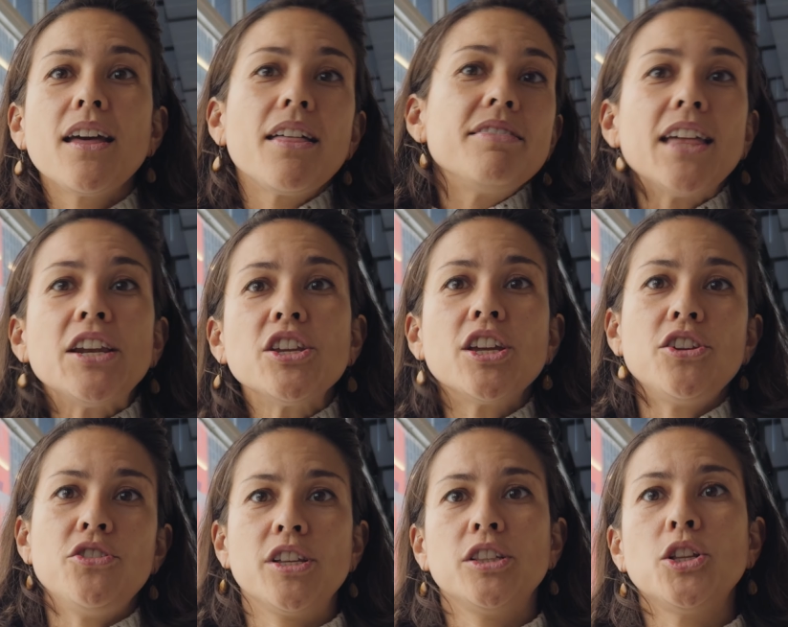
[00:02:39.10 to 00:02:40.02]
Then you can
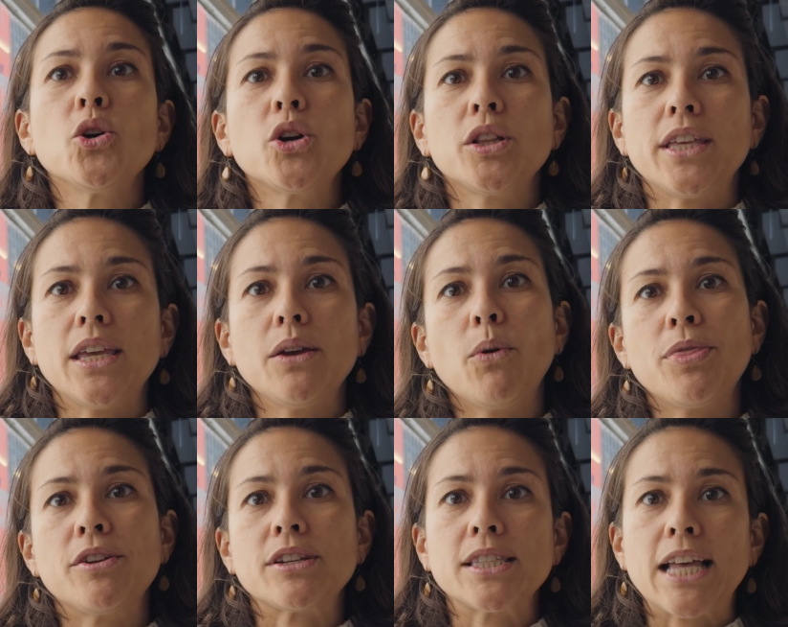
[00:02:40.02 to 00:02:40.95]
use it locally when
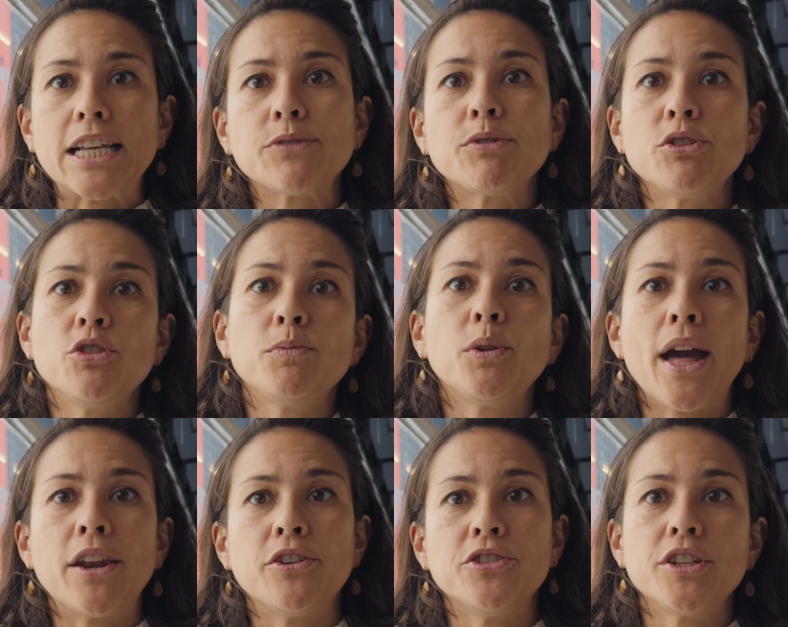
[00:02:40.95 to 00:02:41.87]
there's less renewable
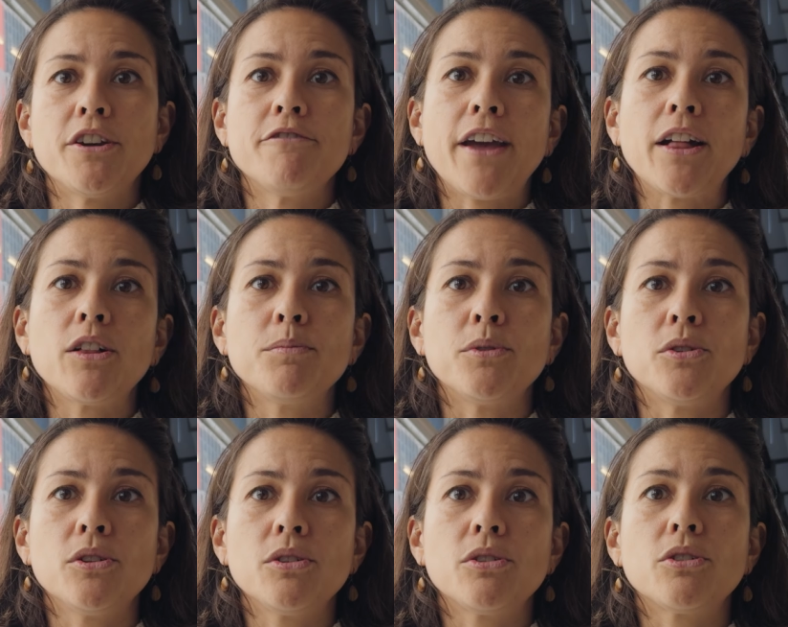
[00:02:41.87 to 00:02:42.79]
energy
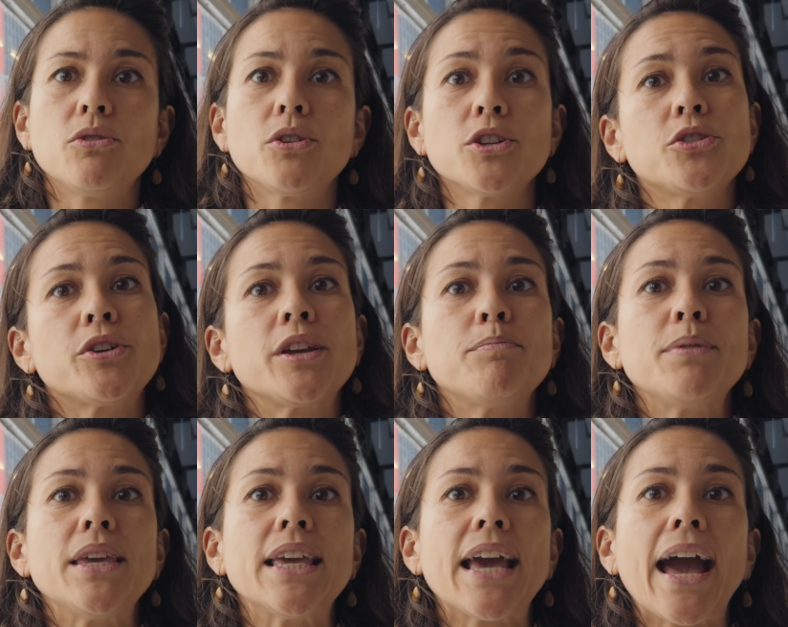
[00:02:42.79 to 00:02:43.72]
available or during
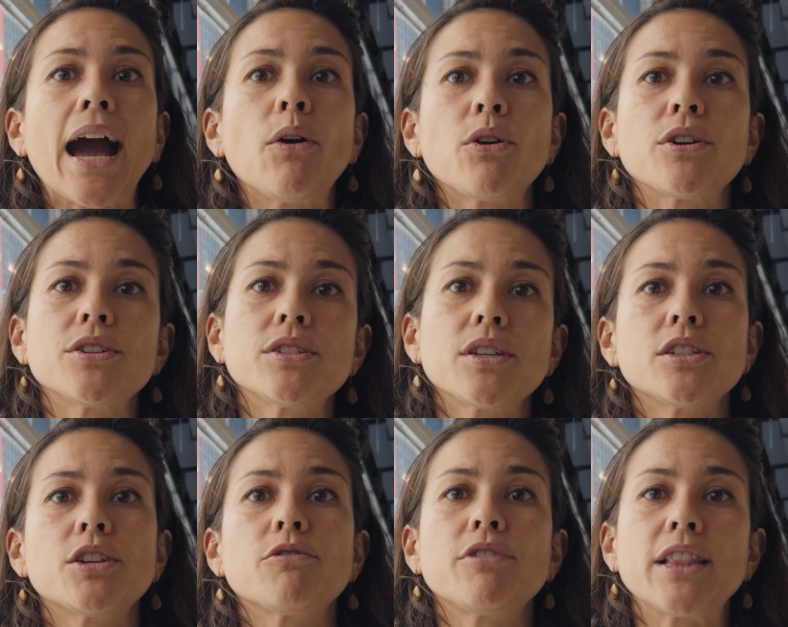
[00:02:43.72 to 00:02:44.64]
peak hours
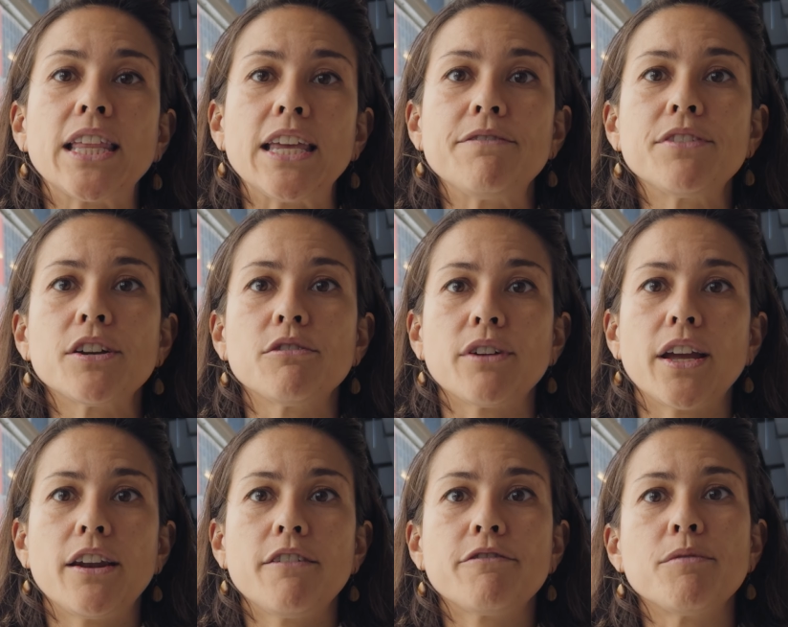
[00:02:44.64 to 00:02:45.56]
to relieve the
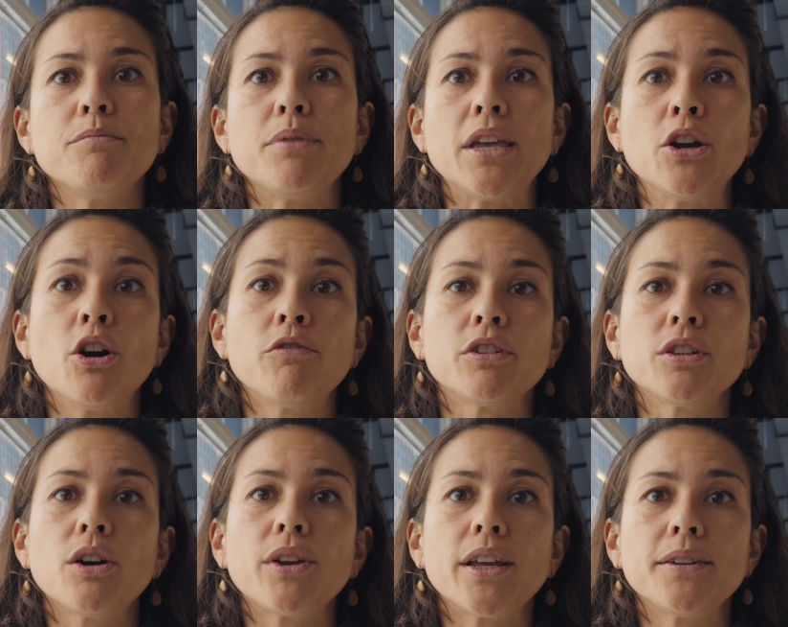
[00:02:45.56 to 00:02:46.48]
grid from being
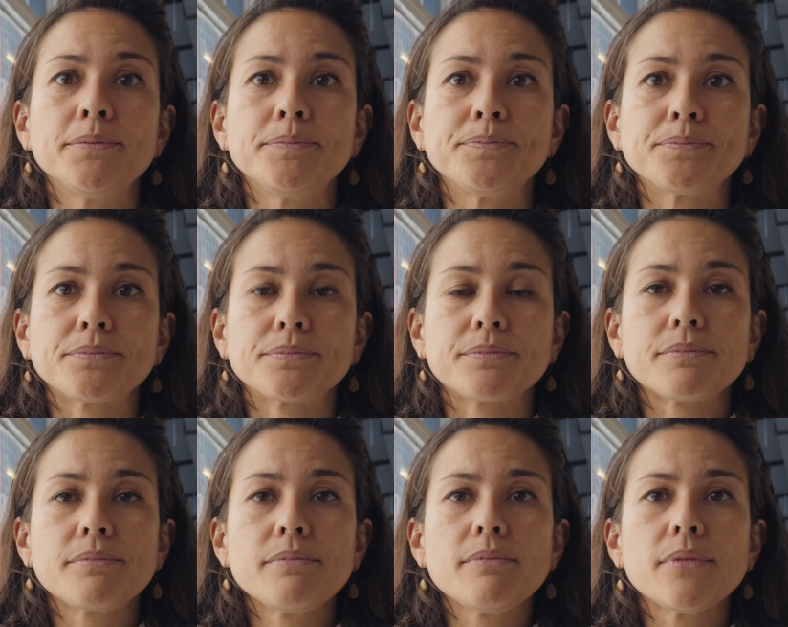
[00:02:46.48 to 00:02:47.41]
overloaded.
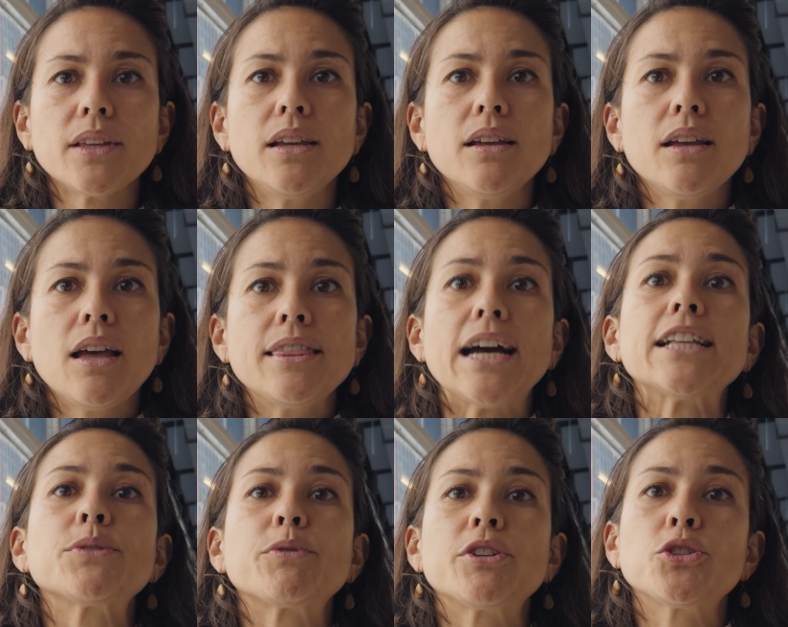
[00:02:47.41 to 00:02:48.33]

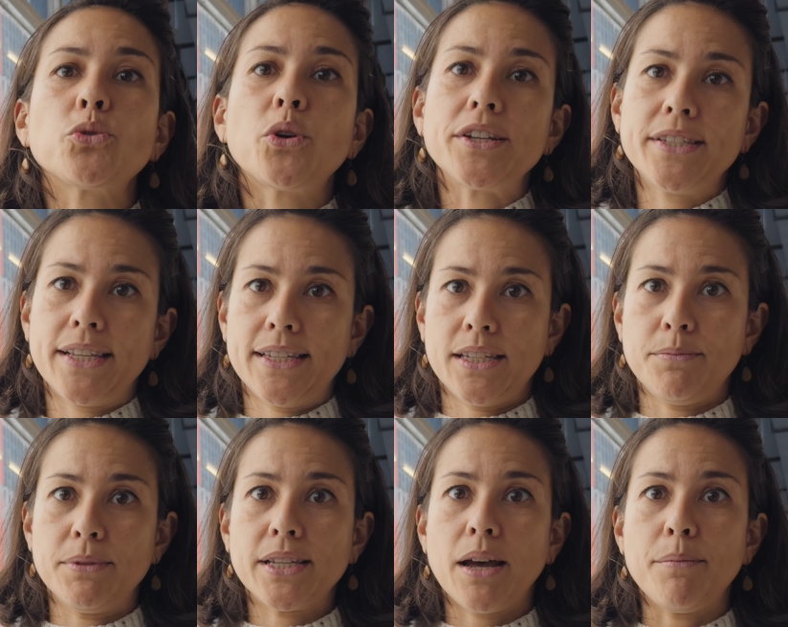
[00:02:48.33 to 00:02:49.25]
That's where storage
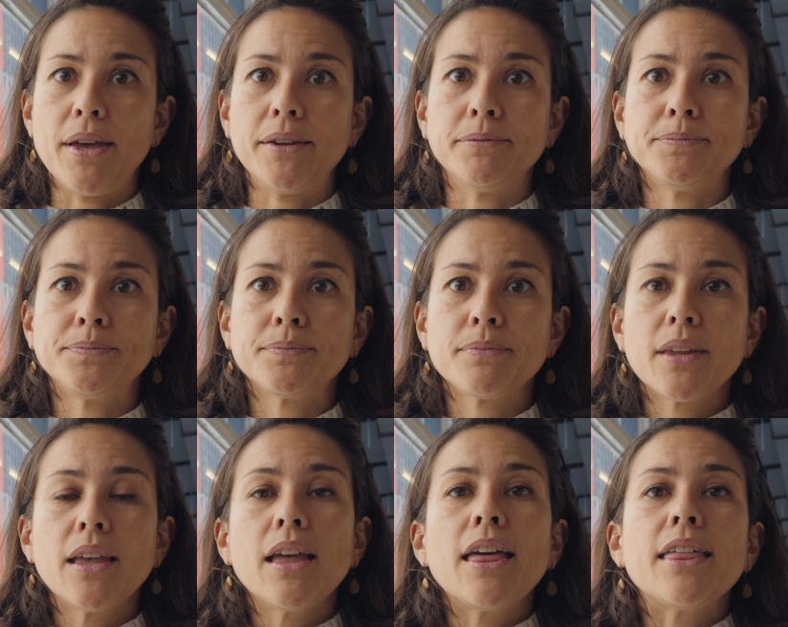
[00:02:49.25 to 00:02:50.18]
systems come in.
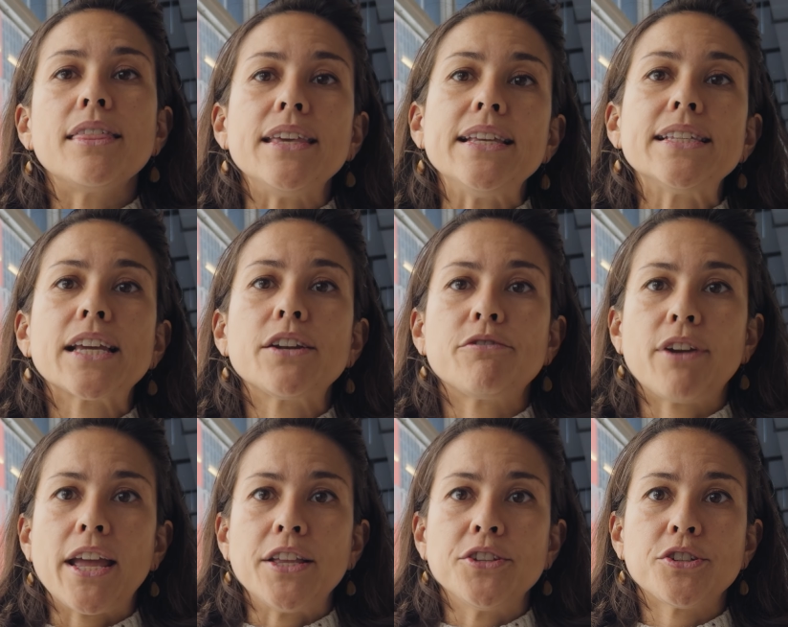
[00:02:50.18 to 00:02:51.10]
These can
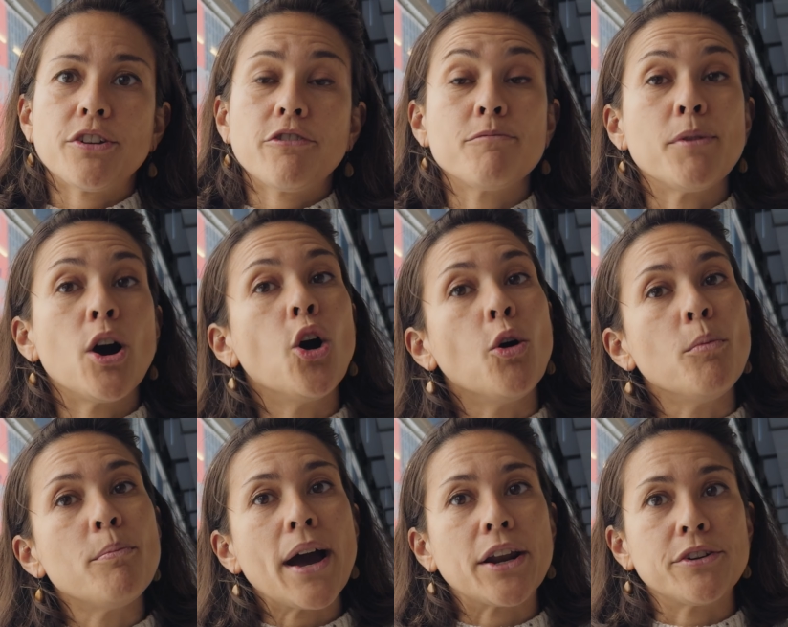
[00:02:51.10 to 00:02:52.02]
range from a
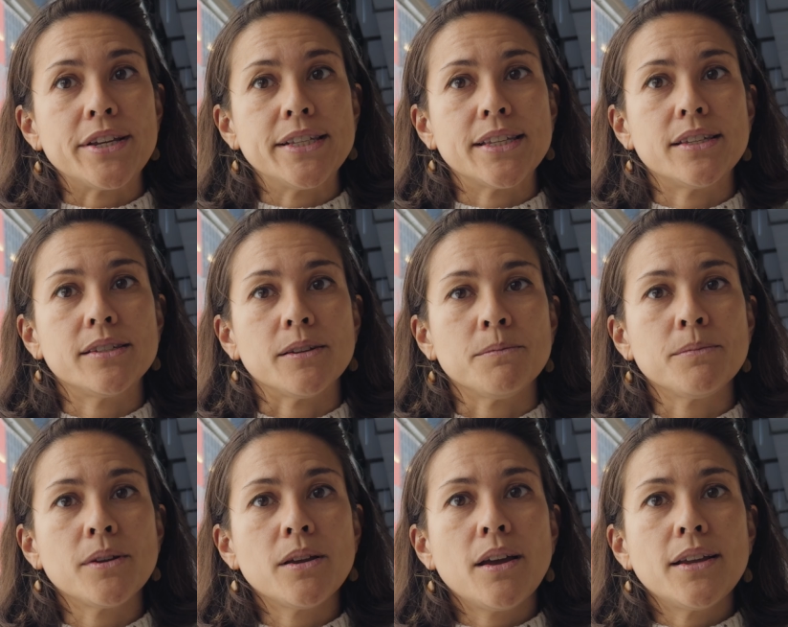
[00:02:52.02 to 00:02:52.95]
home battery
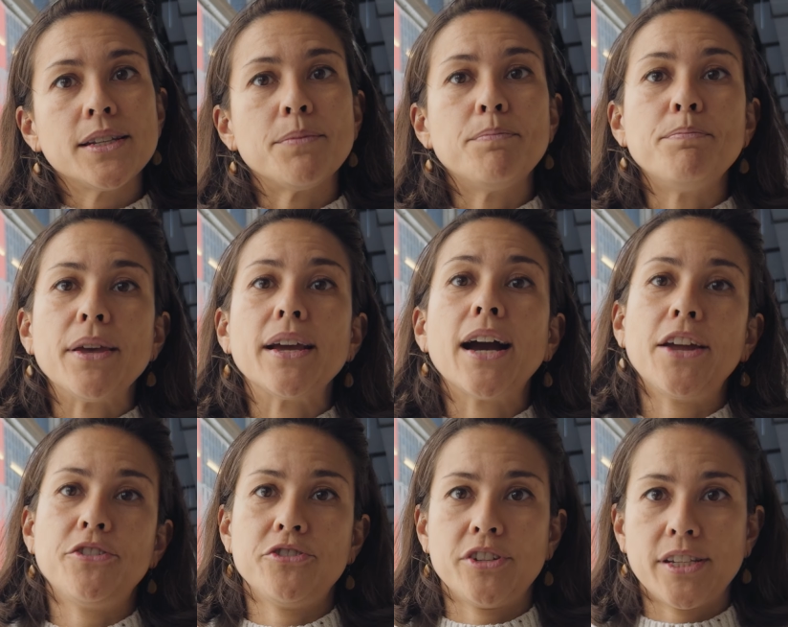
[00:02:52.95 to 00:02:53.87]
system to big
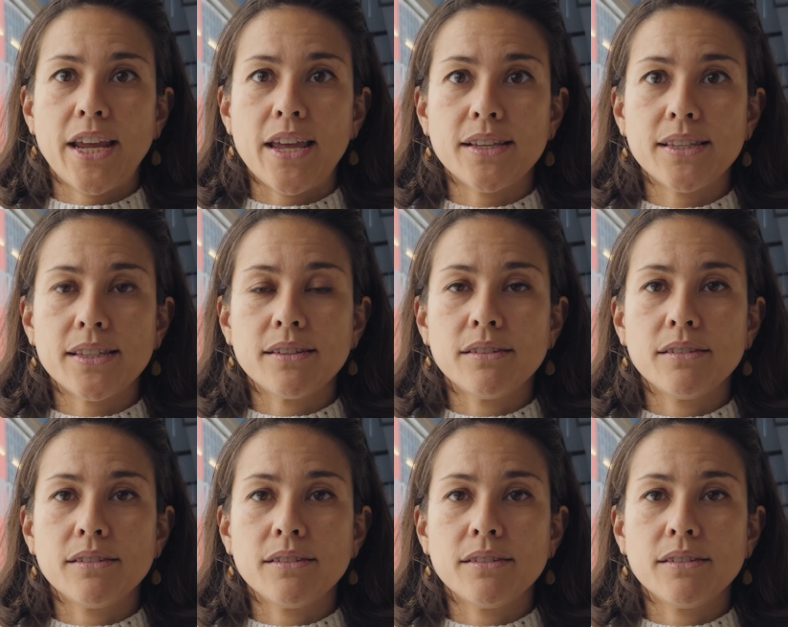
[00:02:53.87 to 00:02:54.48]
hydrogen tanks.